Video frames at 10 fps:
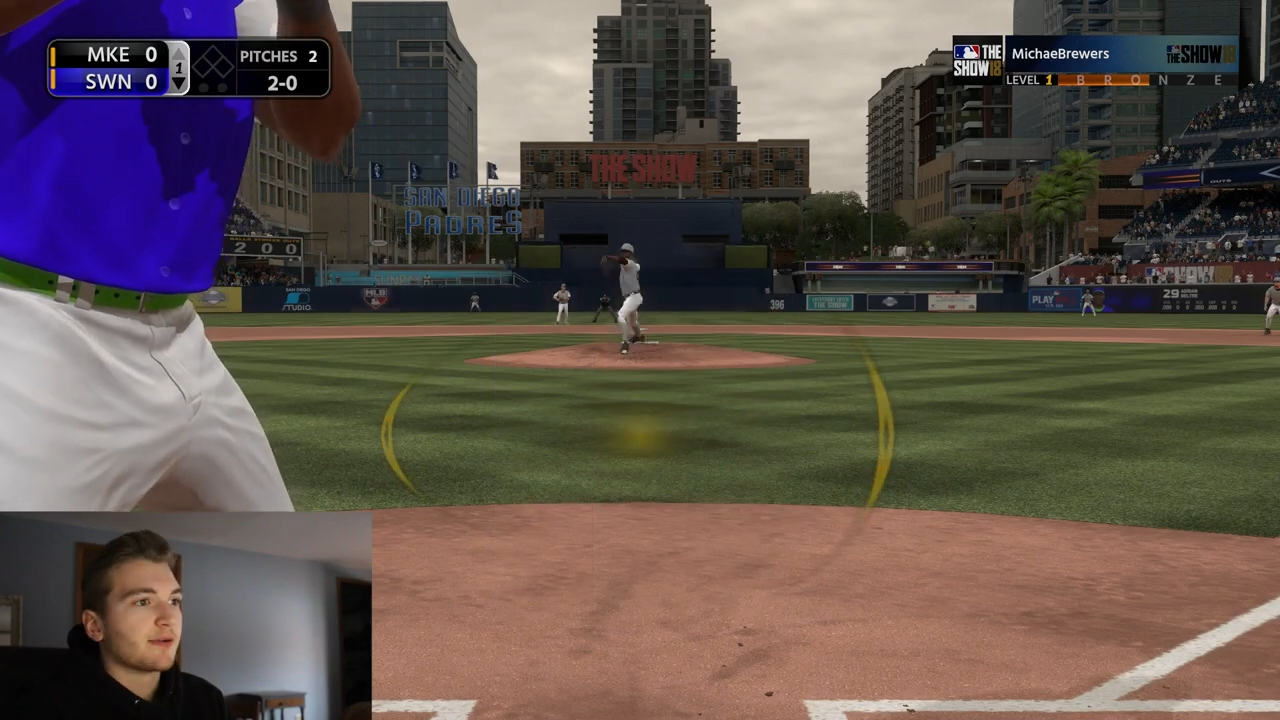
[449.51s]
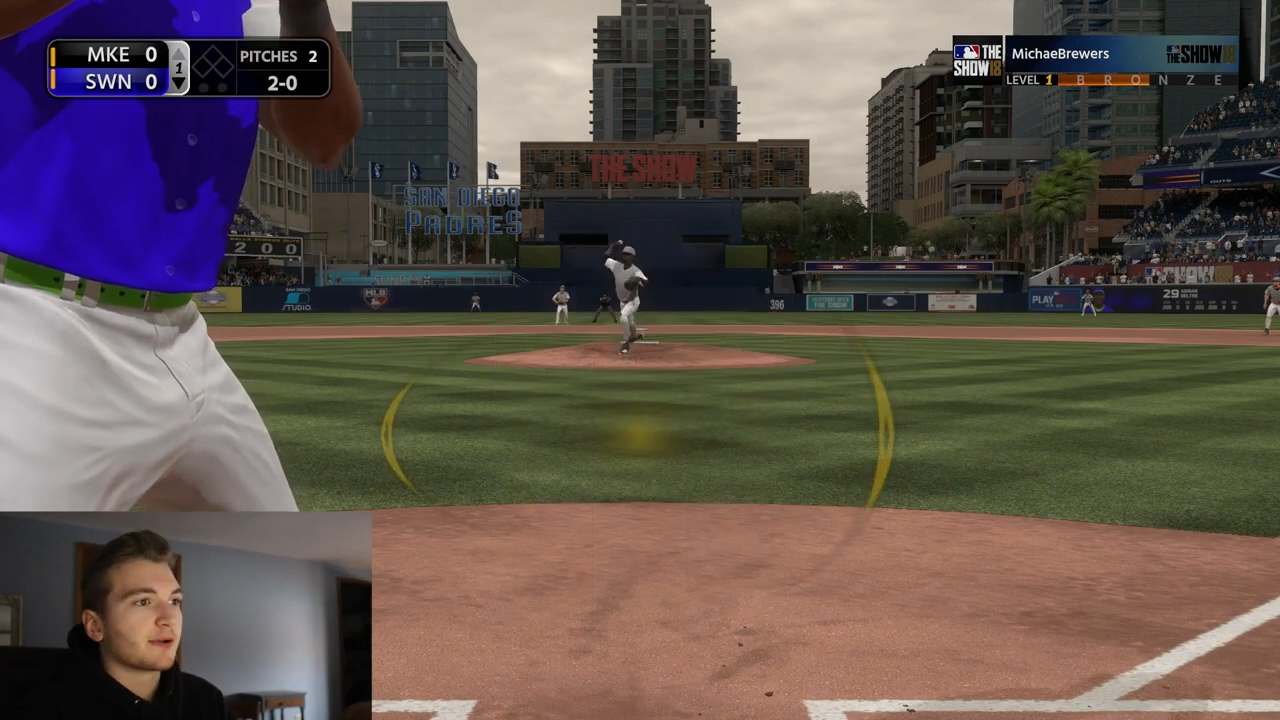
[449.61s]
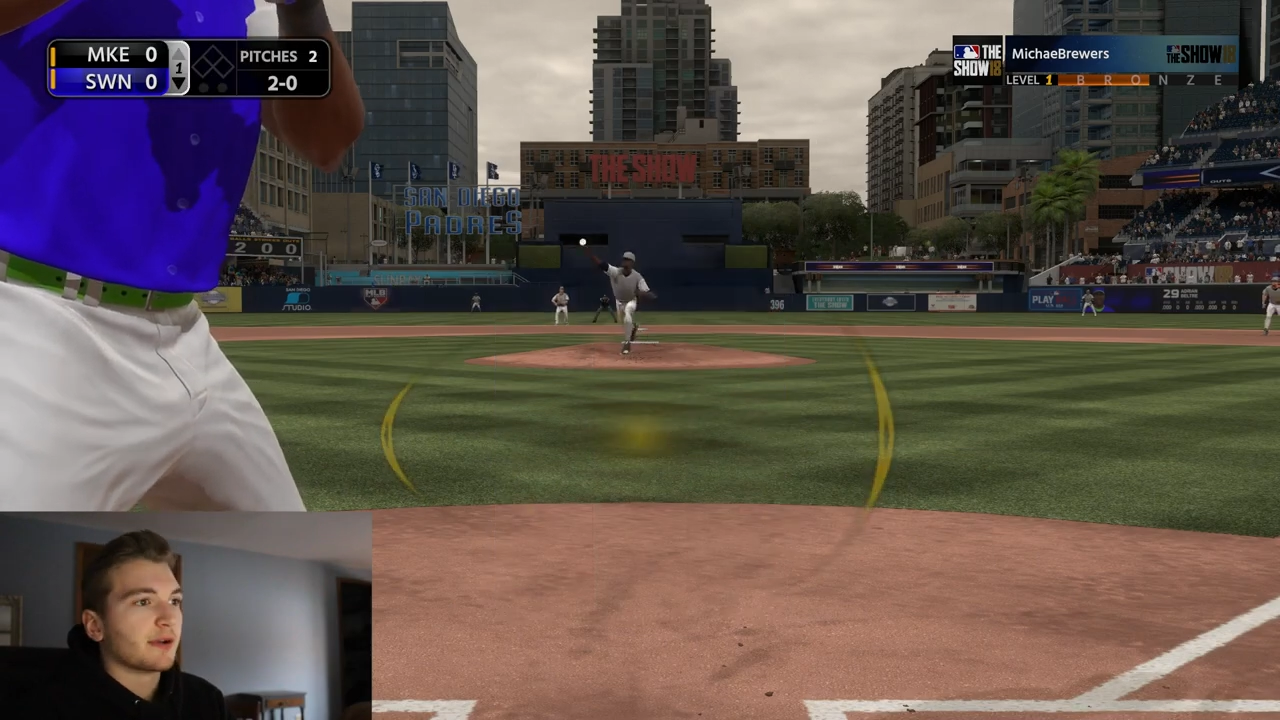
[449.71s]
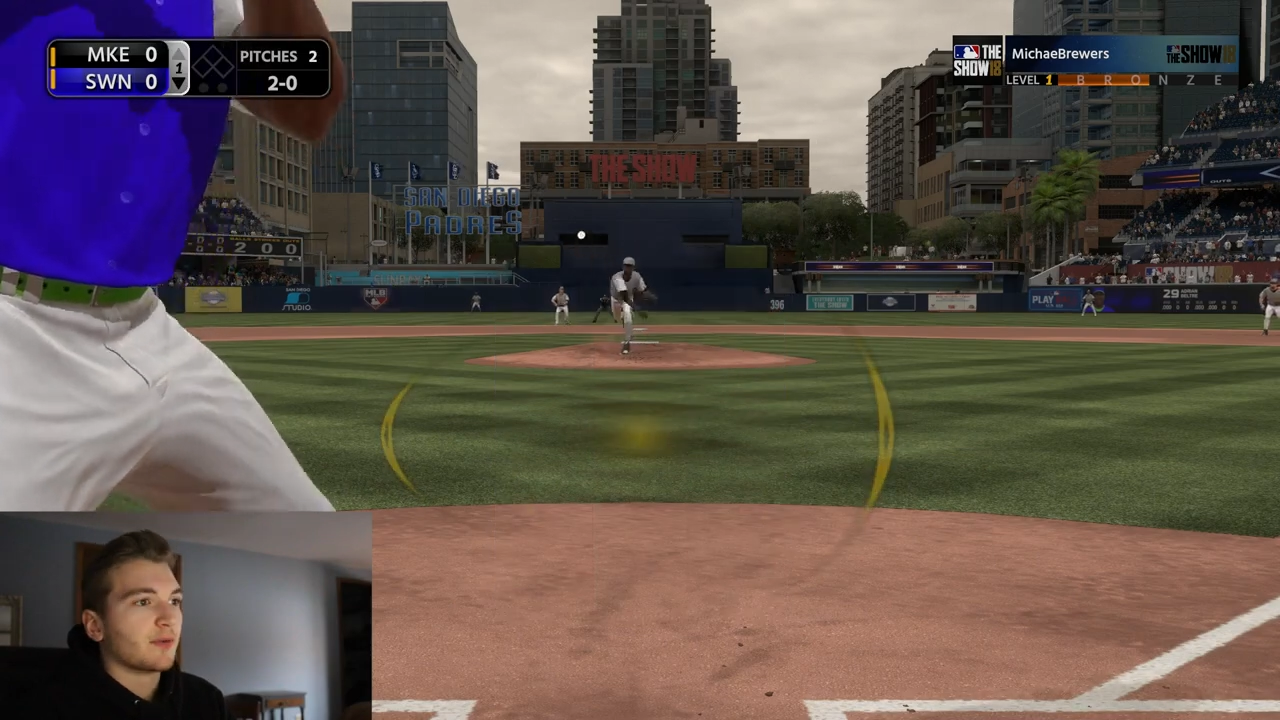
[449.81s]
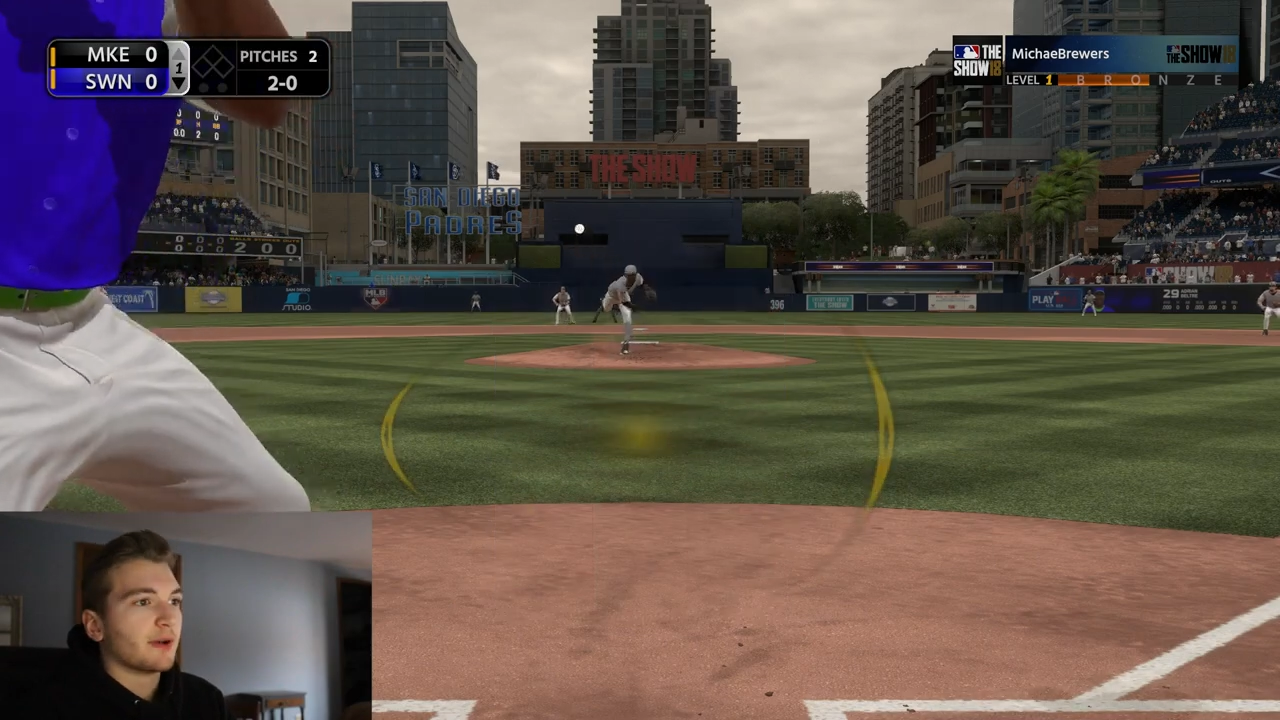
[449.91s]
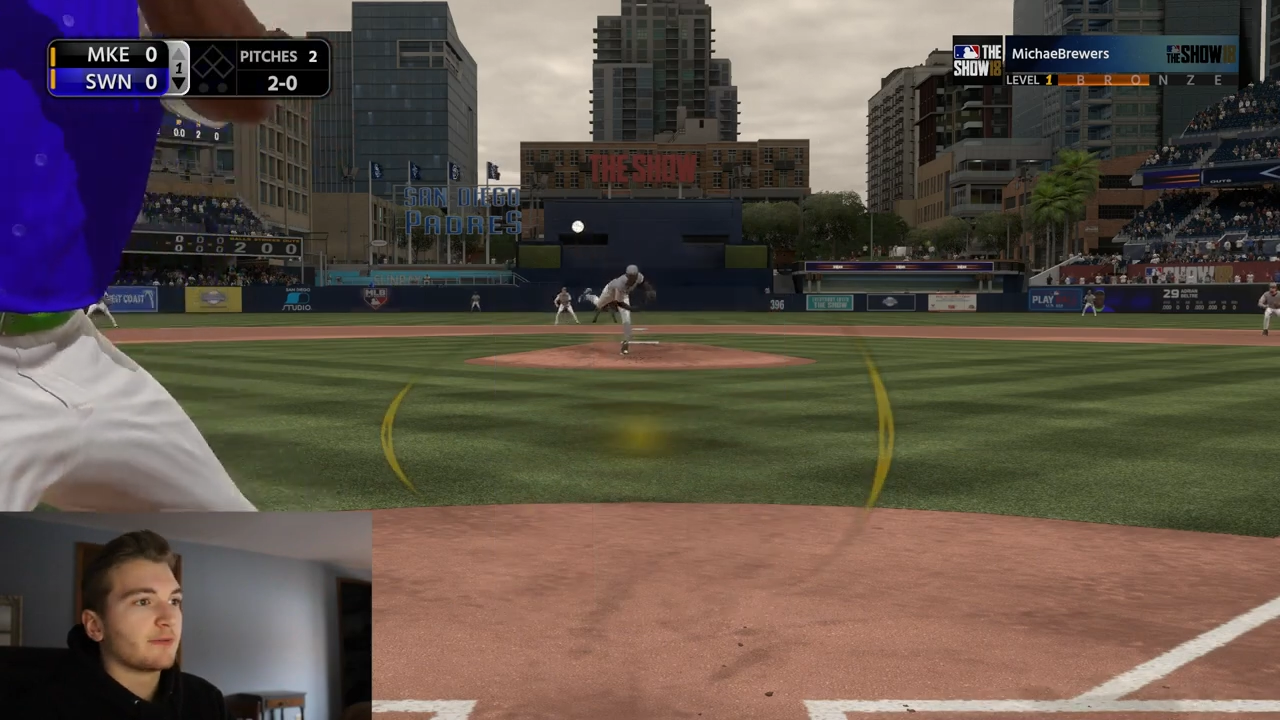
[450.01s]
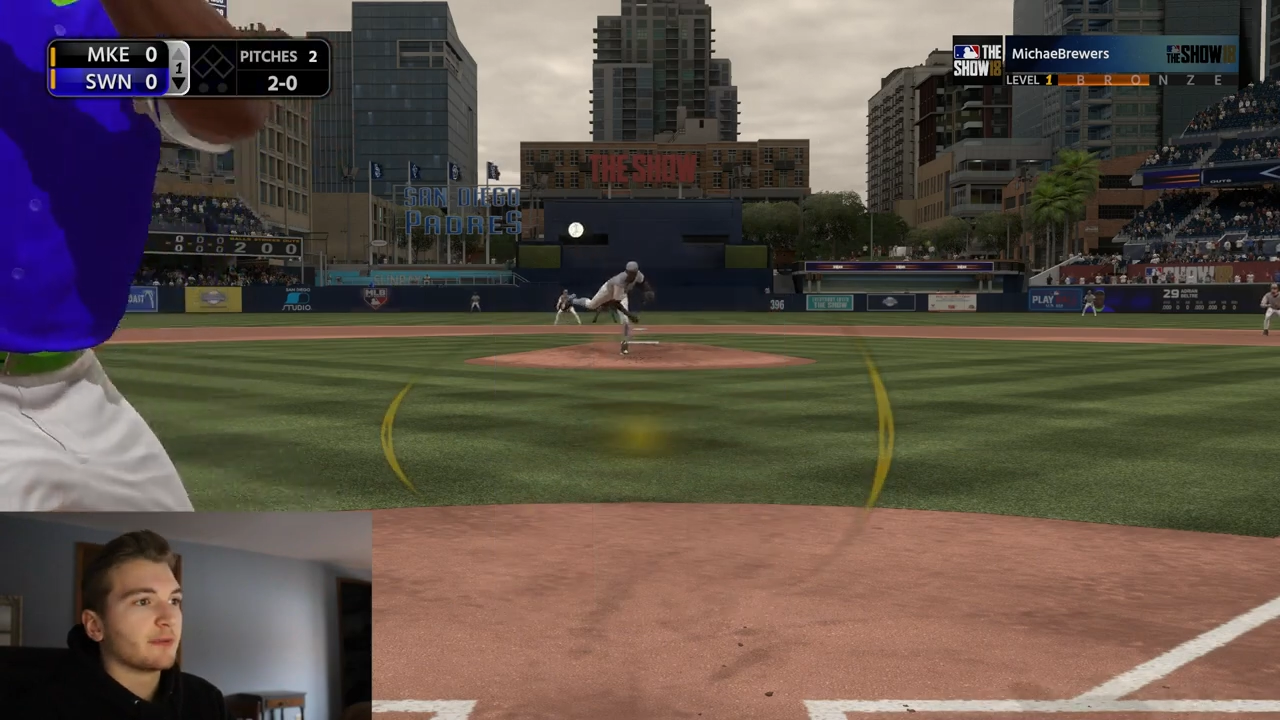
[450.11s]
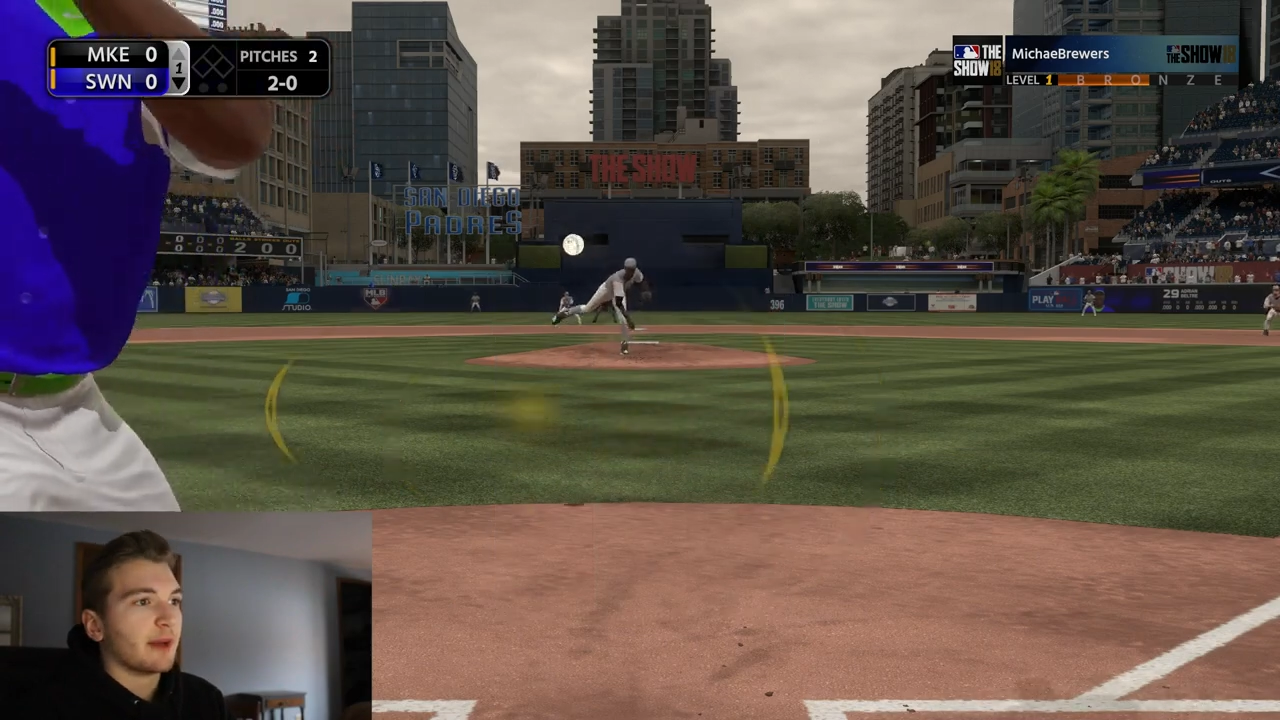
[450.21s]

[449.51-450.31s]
I'm gonna wait for